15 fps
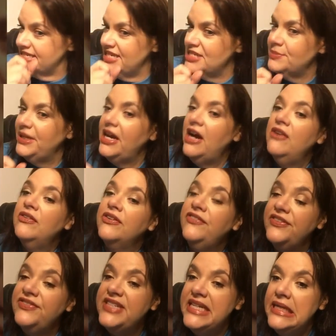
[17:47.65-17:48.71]
excuse me, over
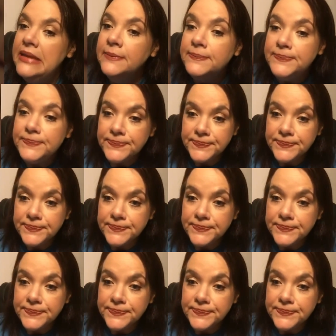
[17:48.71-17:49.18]
50